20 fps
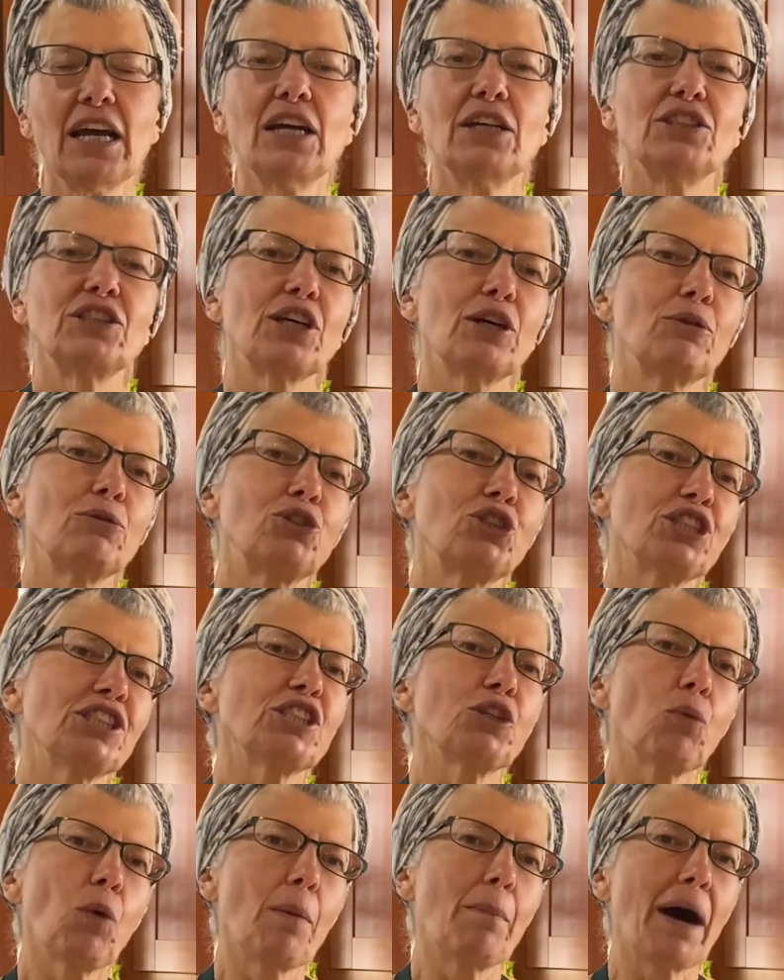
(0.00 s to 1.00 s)
So just
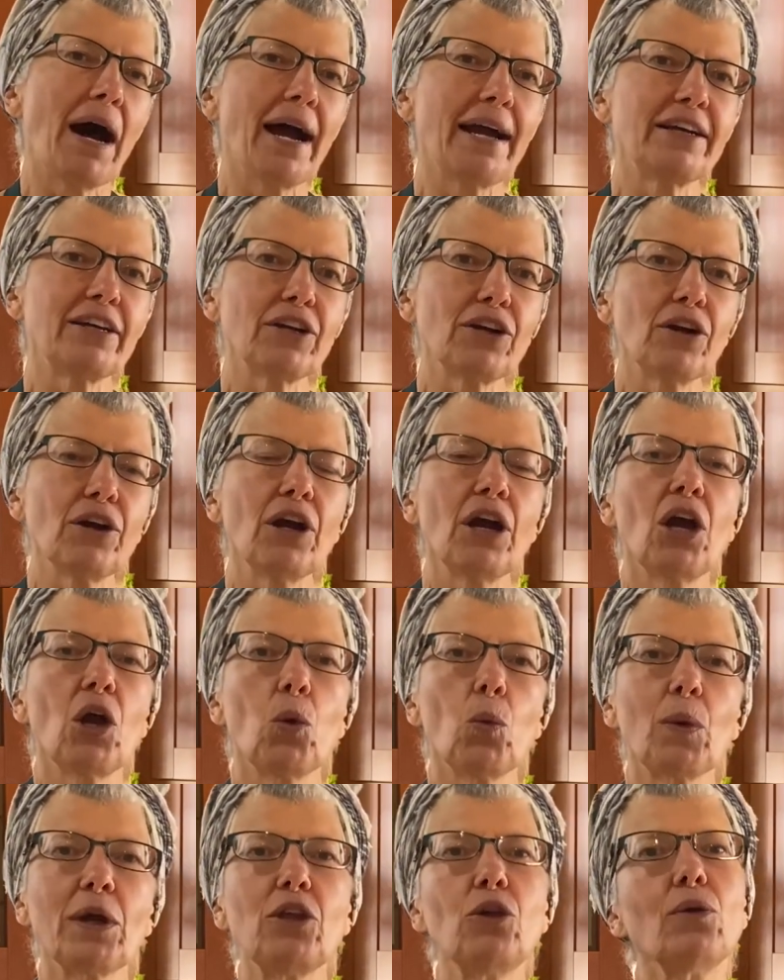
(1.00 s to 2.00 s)
a reminder,
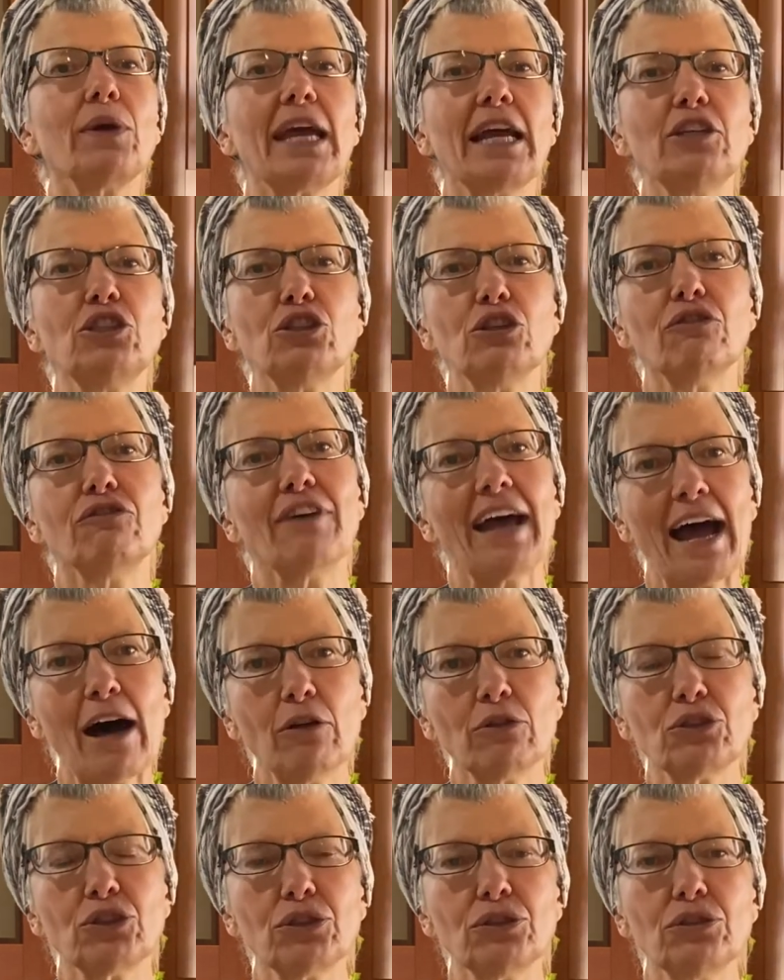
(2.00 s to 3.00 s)
when you get your
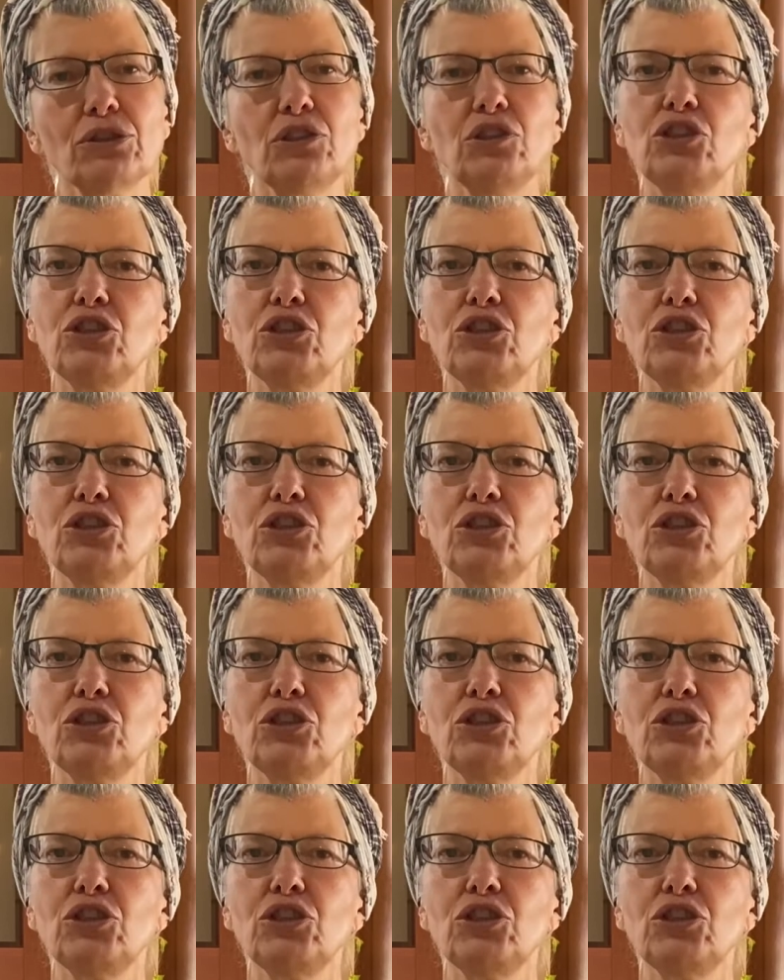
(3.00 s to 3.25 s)
vouchers,